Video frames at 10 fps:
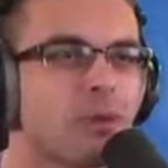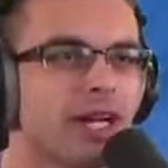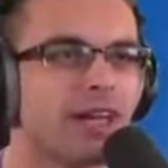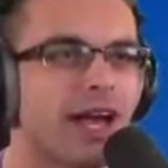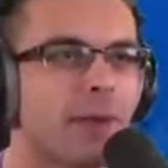
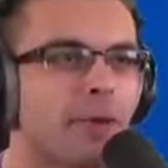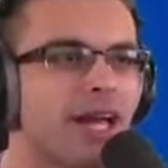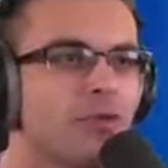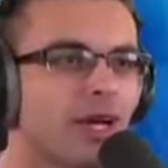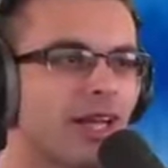We're gonna line up
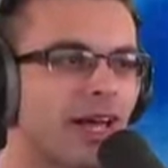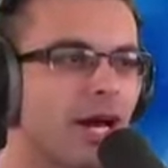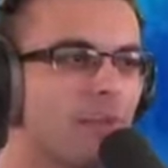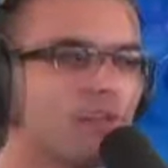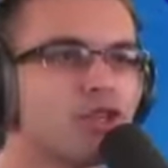again. We're gonna line
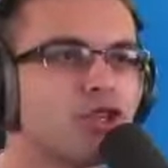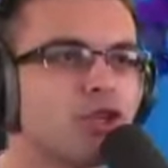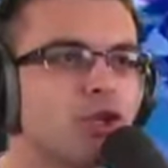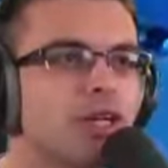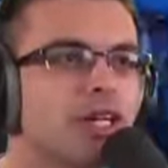up.
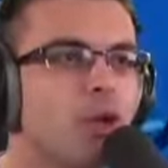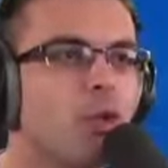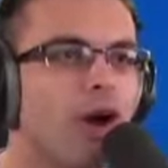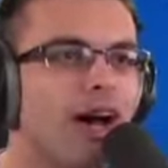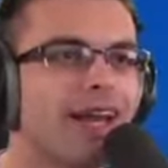Two,
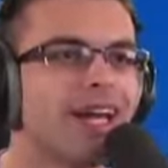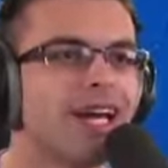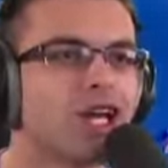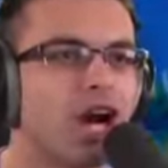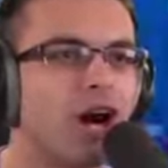one,
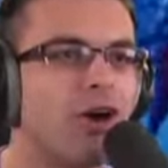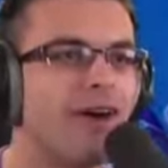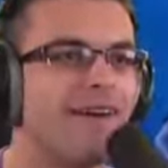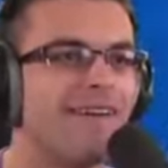go.